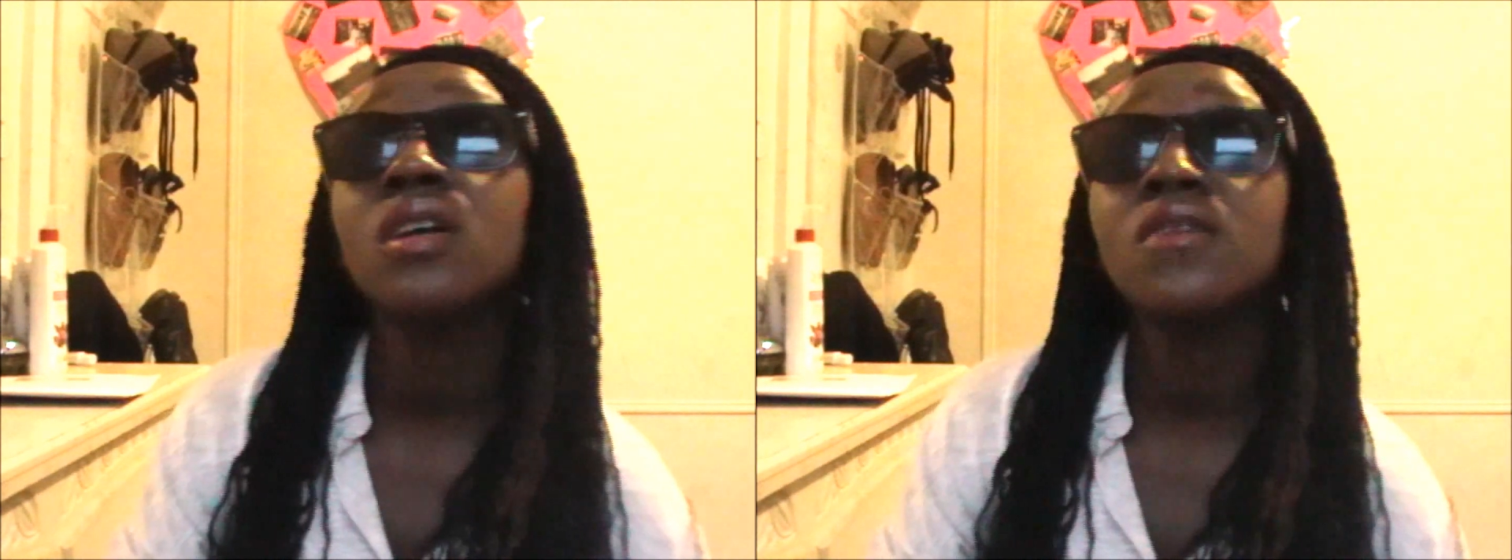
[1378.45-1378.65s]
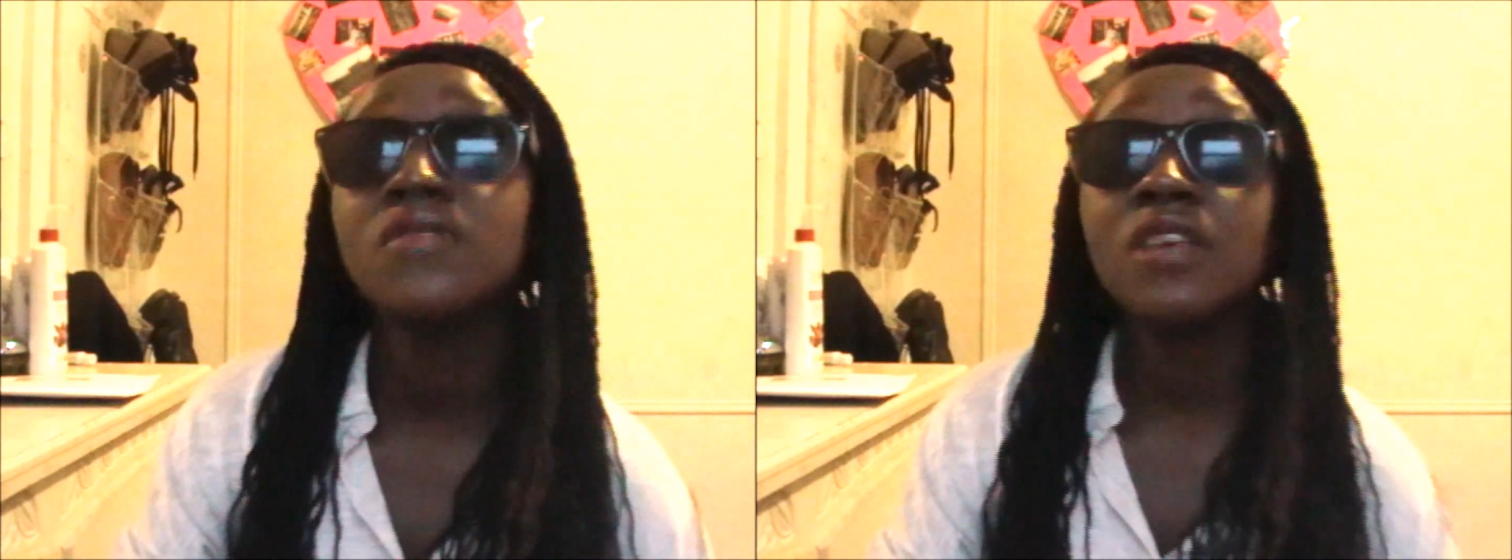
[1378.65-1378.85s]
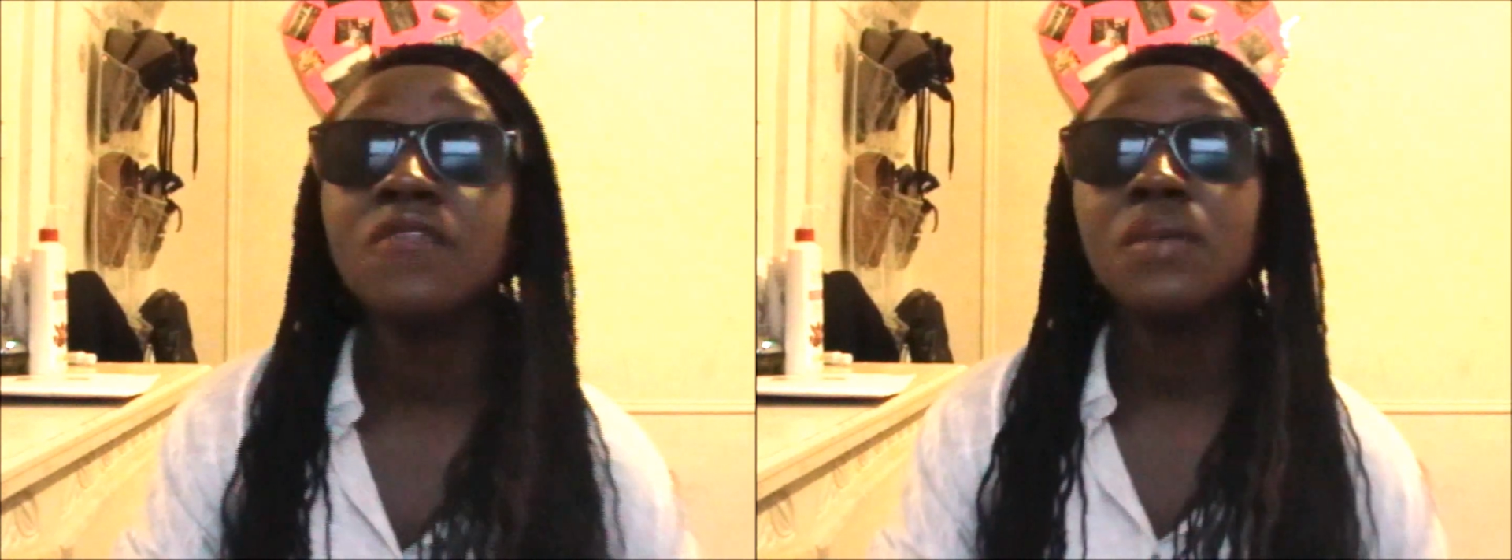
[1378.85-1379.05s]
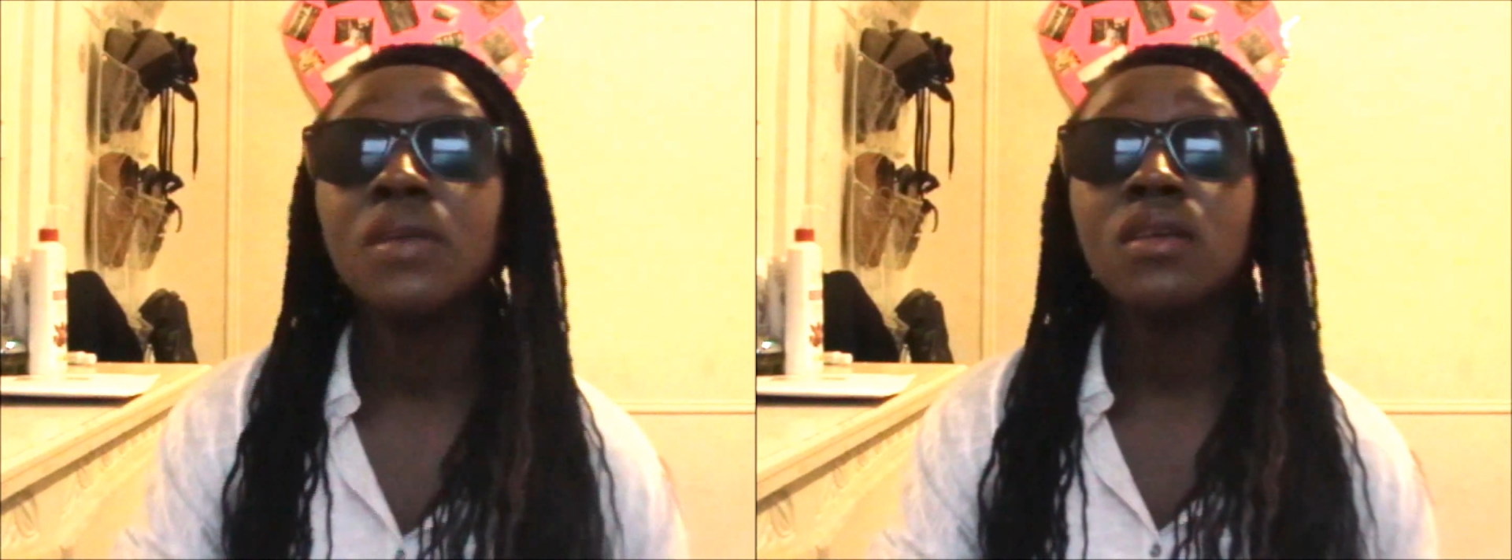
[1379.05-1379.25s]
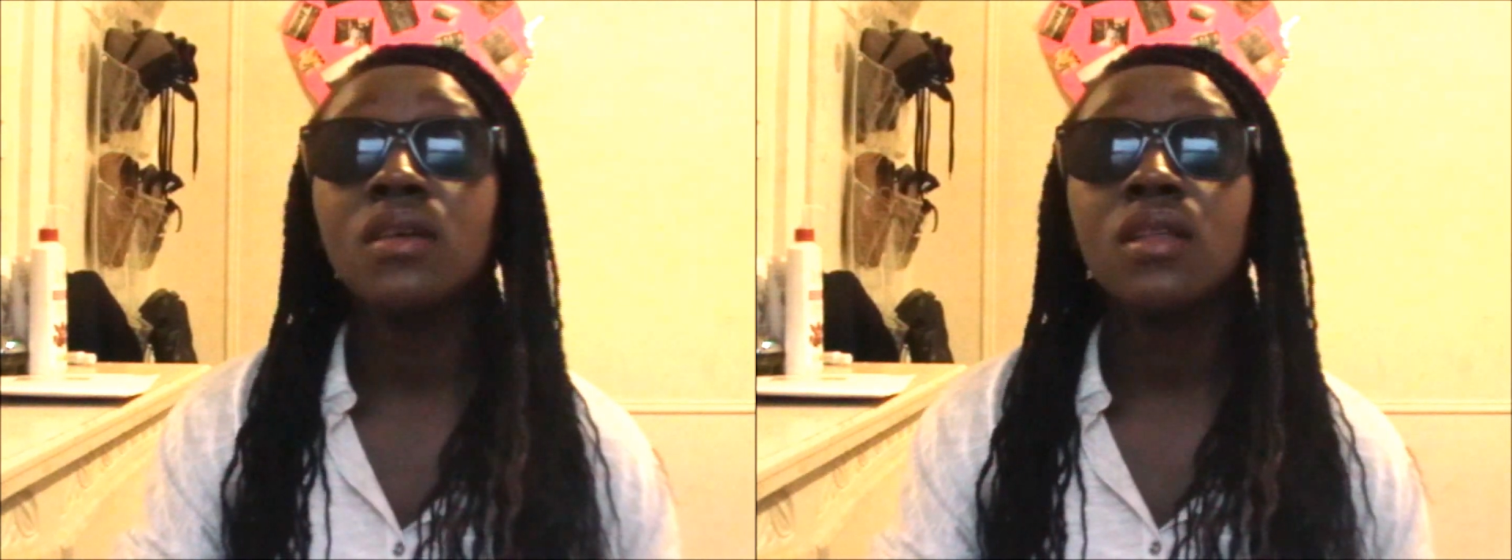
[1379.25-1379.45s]
of Save
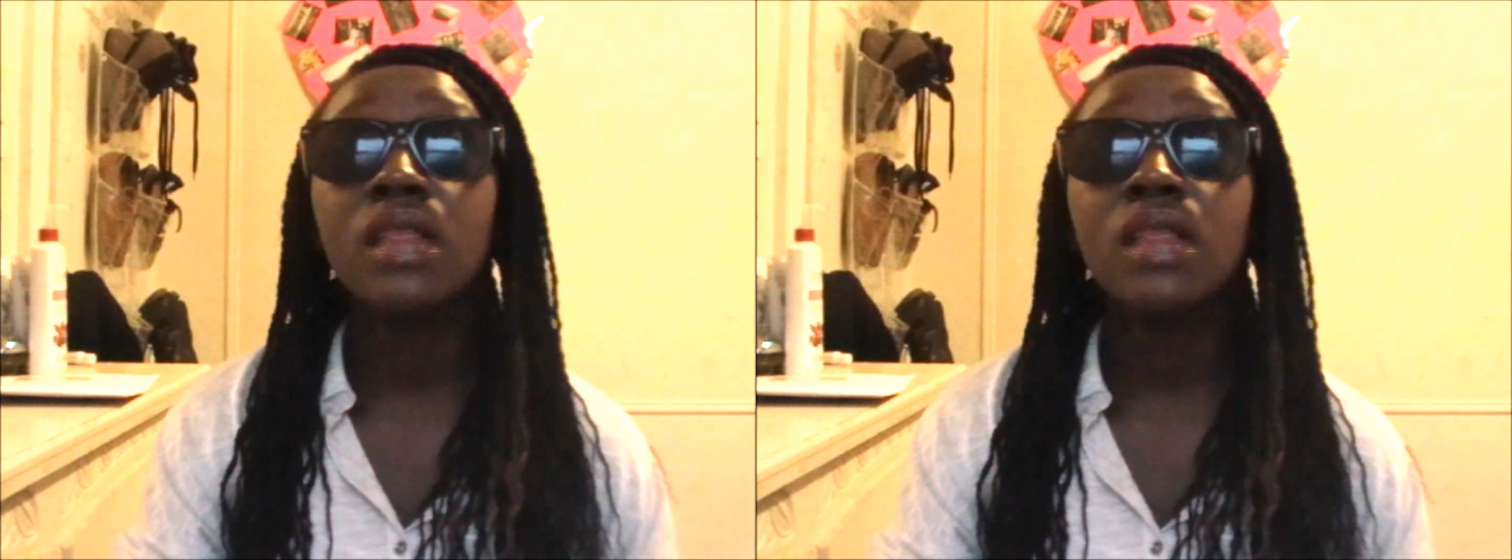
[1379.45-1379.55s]
Me.